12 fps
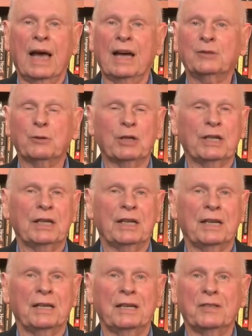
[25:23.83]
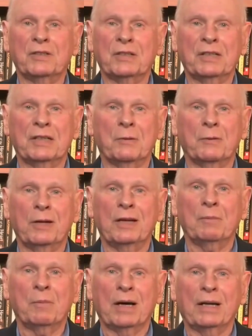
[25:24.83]
Actually, it isn't
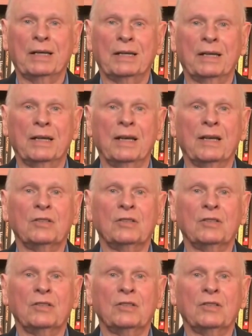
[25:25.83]
really money,